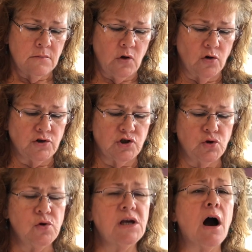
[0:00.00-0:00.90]
"You're too
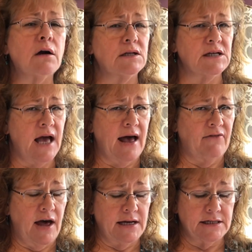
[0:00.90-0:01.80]
young to have
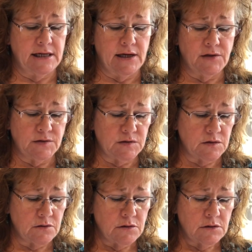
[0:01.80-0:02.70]
ideas."
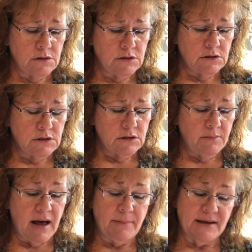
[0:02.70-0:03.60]

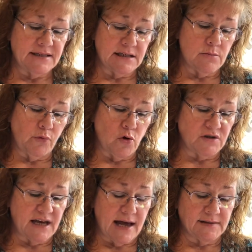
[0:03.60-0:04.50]
Poppy didn't
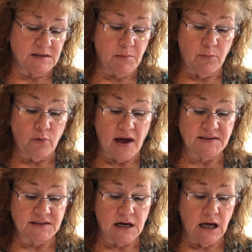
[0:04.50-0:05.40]
protest, but
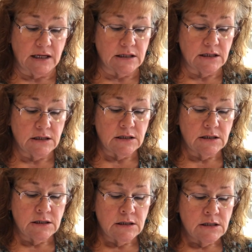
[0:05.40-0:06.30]
pressed on.
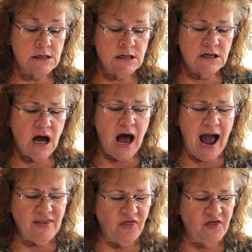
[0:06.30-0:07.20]

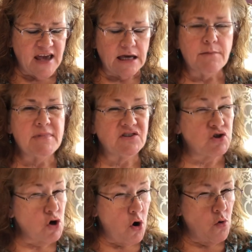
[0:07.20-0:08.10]
"I think
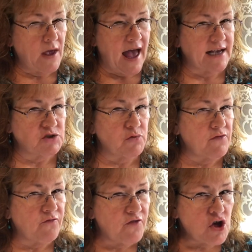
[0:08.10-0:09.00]
Mr. Oacax
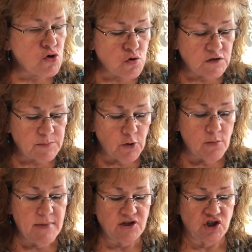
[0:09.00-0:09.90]
refused
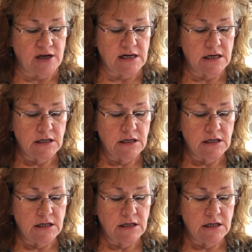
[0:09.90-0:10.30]
permission